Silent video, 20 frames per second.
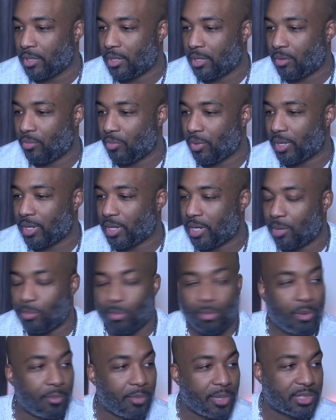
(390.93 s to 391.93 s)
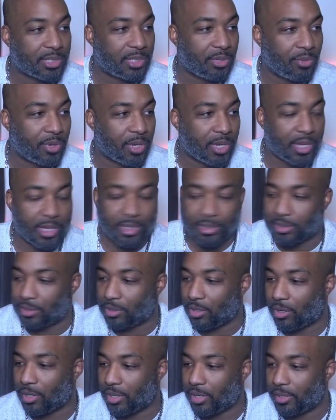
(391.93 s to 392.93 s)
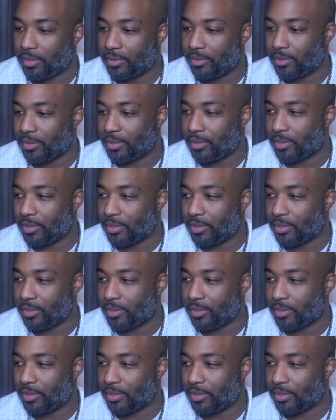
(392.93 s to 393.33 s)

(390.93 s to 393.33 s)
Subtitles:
I'll wait a couple more minutes, then we can get started.